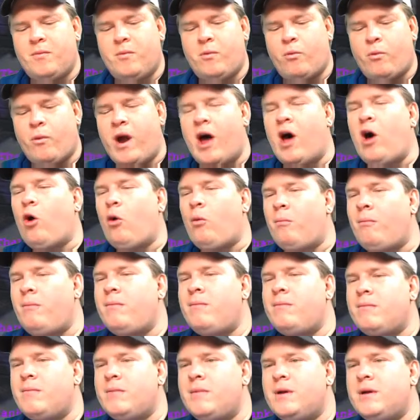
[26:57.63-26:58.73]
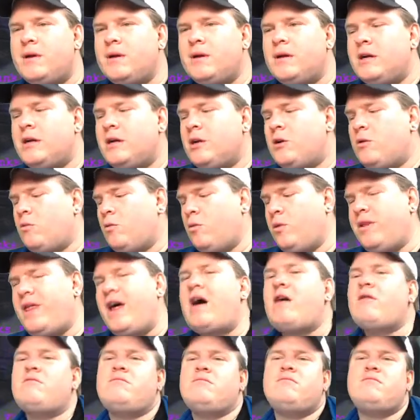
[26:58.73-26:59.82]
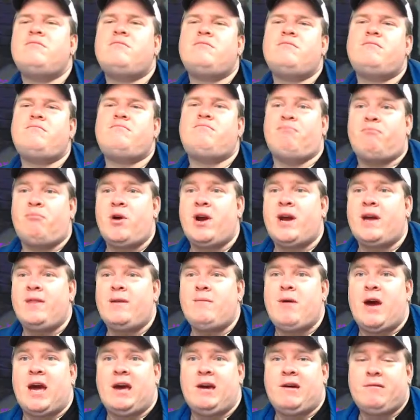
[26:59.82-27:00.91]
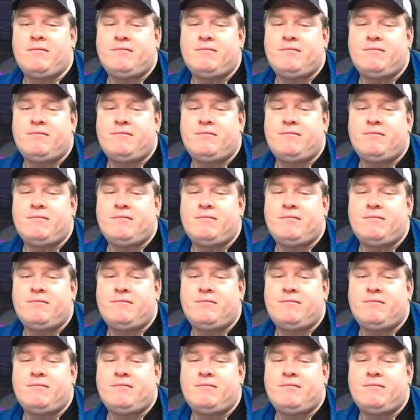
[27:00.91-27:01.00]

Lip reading: realm without breaking the bank.